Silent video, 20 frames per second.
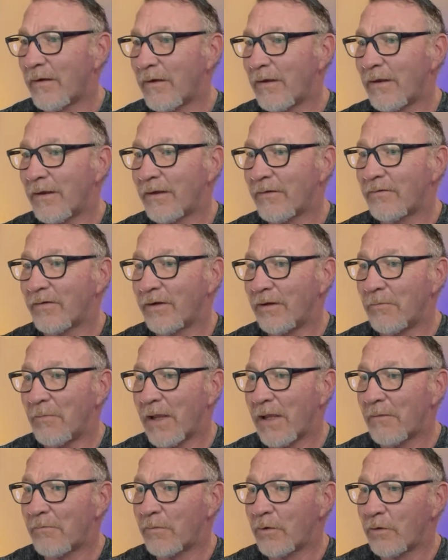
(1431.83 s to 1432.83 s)
Let's see,
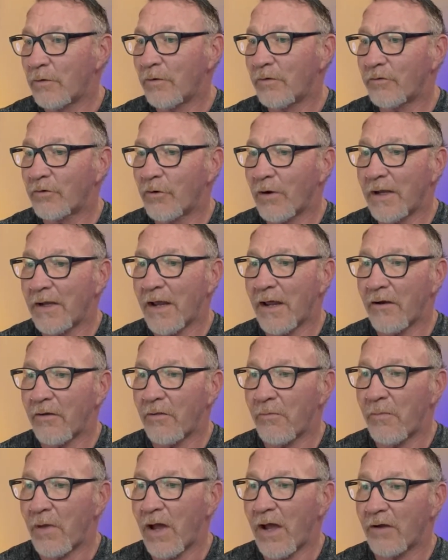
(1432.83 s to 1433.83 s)
Bamboo is great out of the
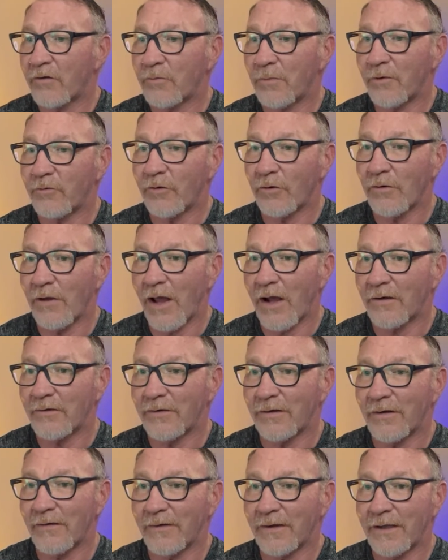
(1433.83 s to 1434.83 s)
box, but you're locked
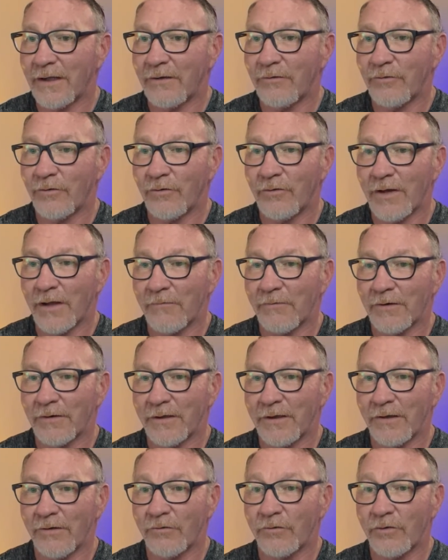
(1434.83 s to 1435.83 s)
in. The K2 definitely
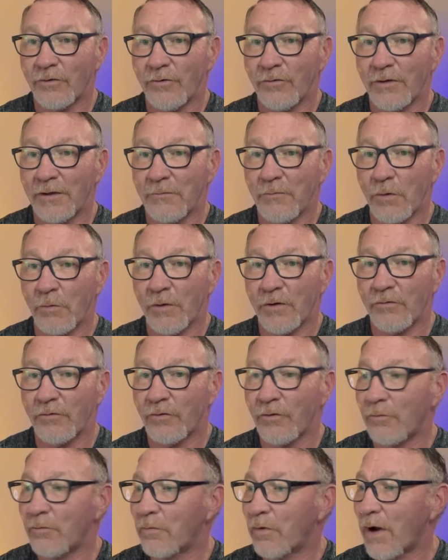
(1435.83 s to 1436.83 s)
needs tuning, but once
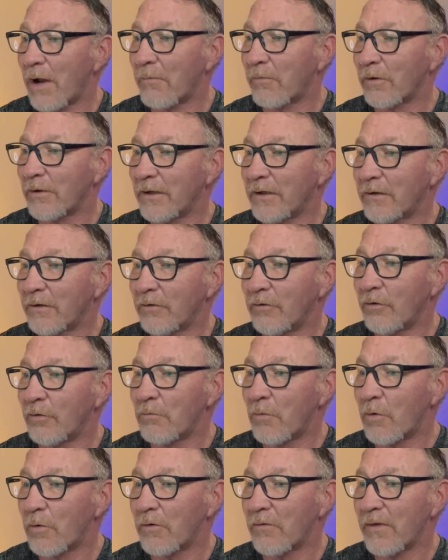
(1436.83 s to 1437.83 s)
tuned properly, you can do
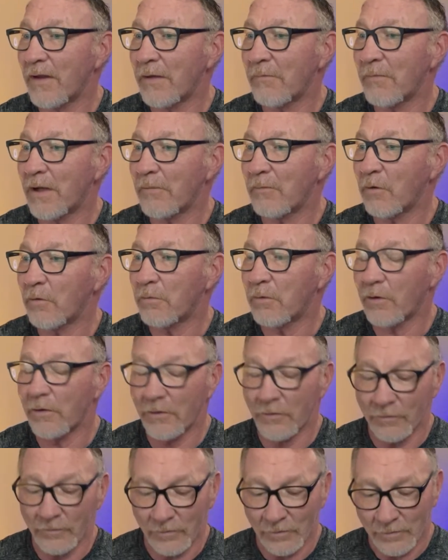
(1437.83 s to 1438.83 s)
more than Bamboo printers.